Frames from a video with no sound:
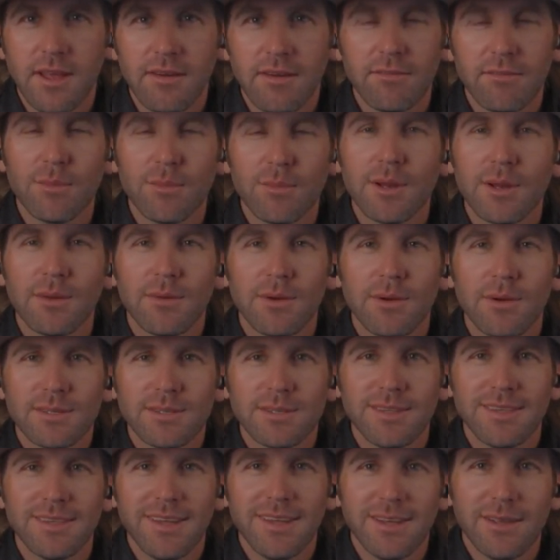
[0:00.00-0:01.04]
everybody wants
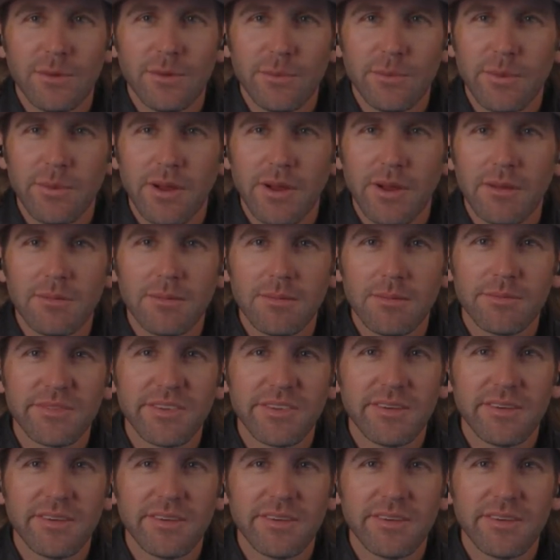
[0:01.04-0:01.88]
to tell you their problems.